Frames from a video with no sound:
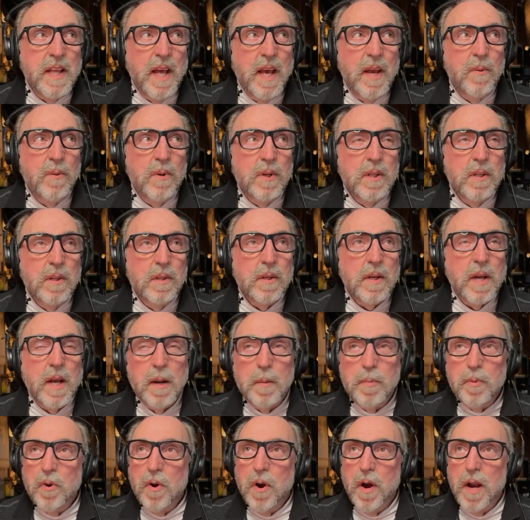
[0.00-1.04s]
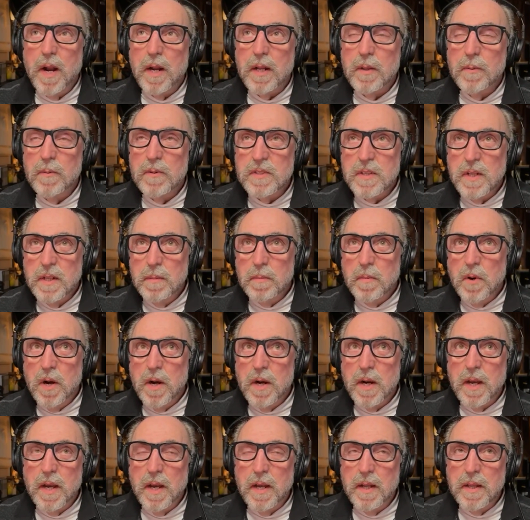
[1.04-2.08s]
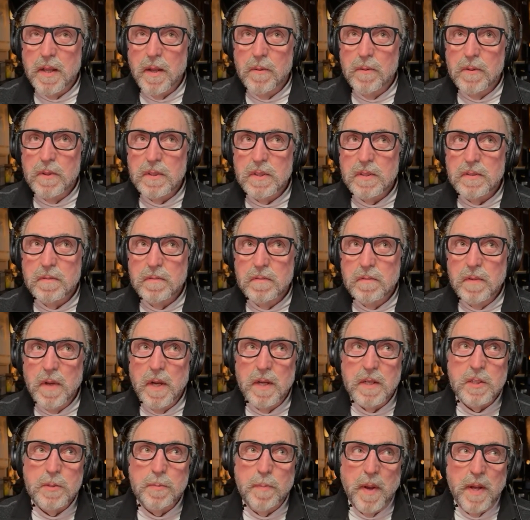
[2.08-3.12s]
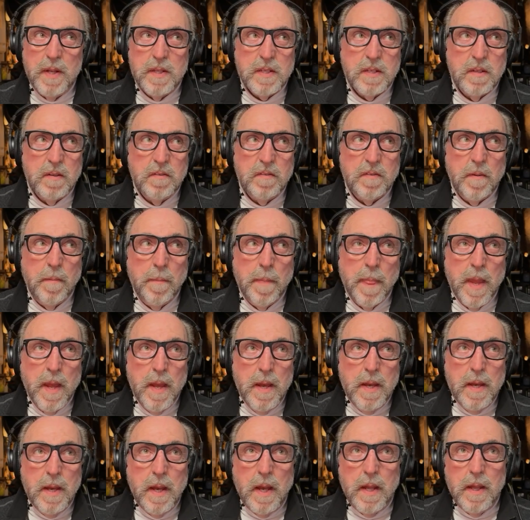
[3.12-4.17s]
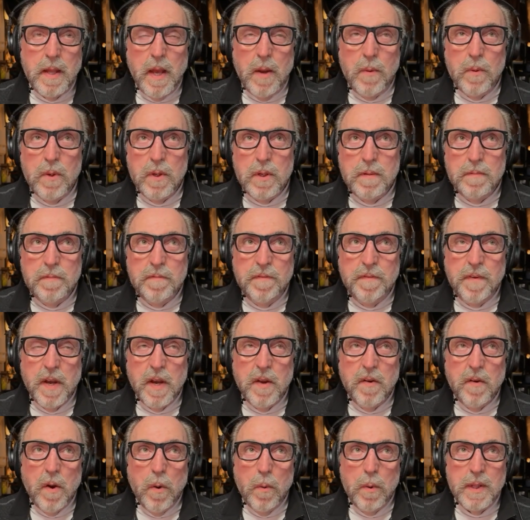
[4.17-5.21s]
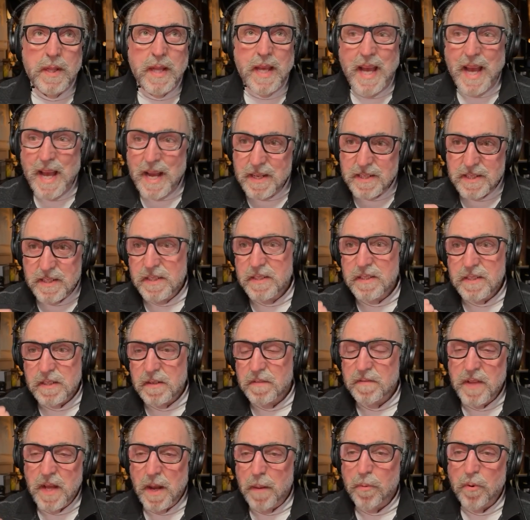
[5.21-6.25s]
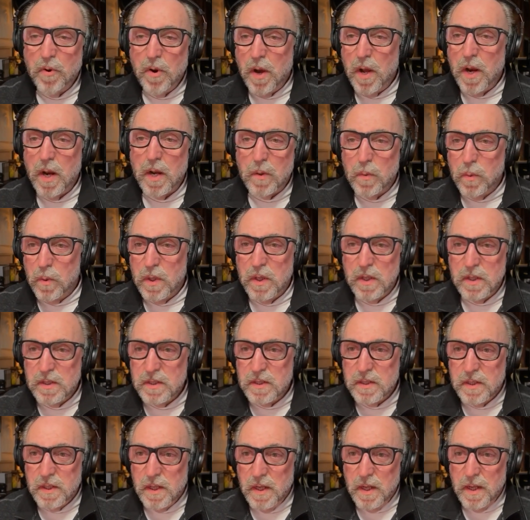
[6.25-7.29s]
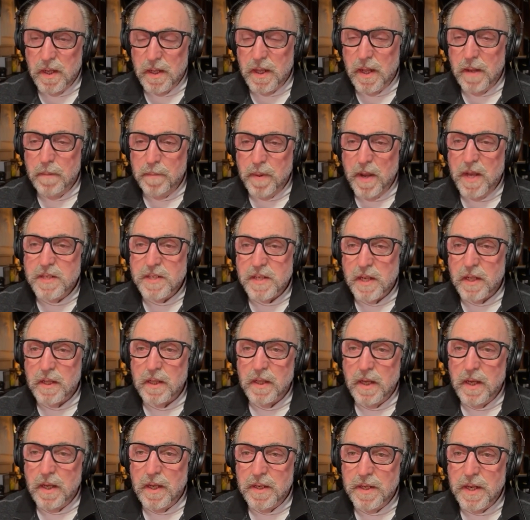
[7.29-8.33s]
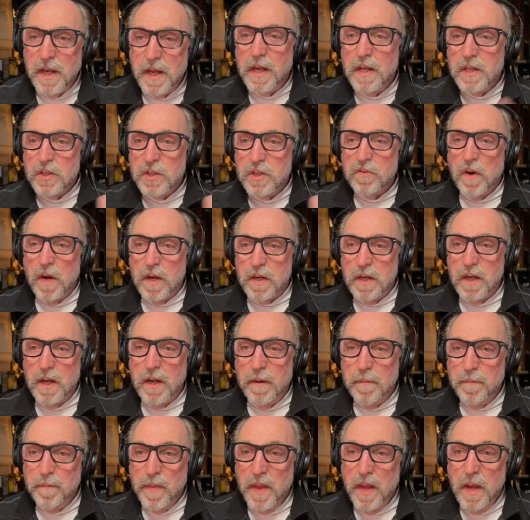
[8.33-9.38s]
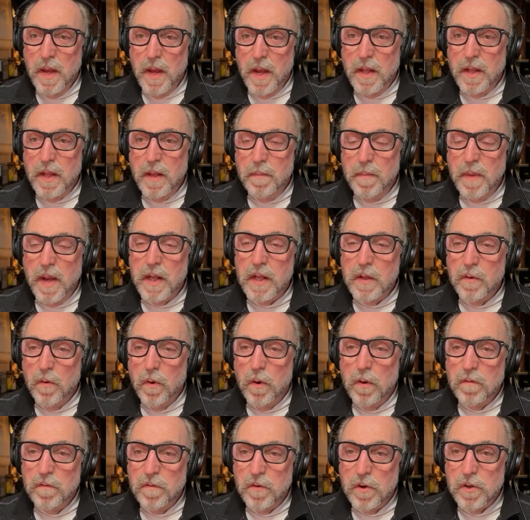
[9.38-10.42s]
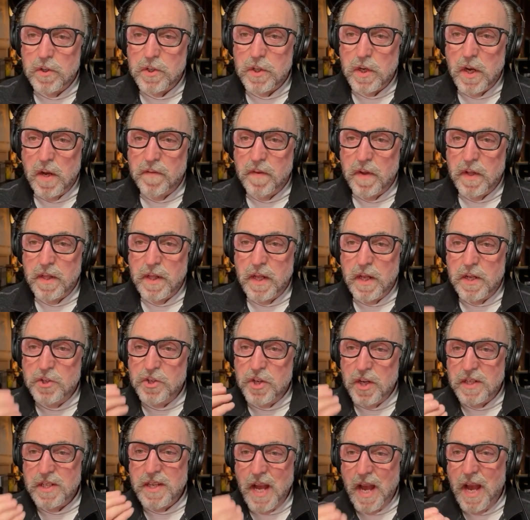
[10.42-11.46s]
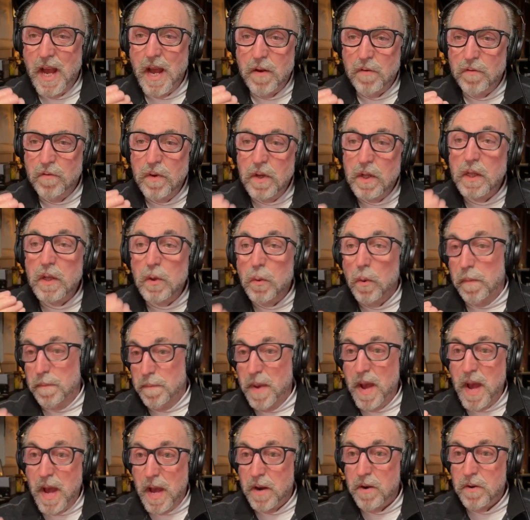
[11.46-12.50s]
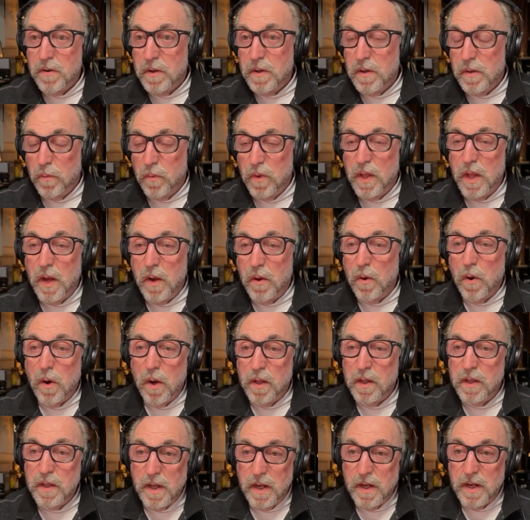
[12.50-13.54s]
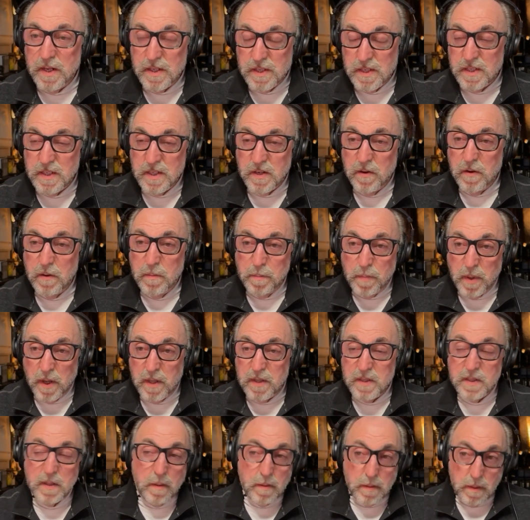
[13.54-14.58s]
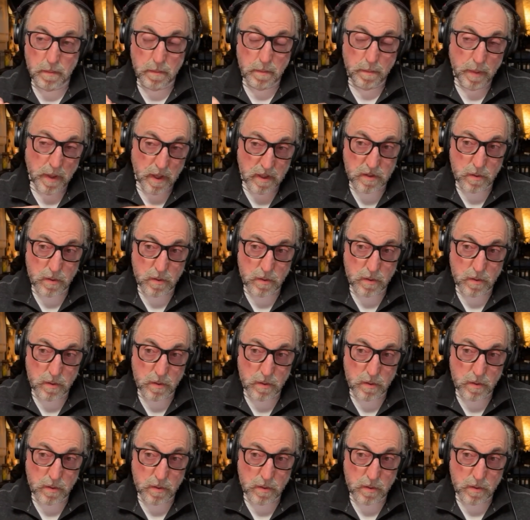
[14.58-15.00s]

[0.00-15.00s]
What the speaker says: would look at a product that was on the market that was expensive, and they would figure out what the essence of that product was. And they'd basically deconstruct it and then make their own version of it that just had really what mattered without all the unnecessary bells and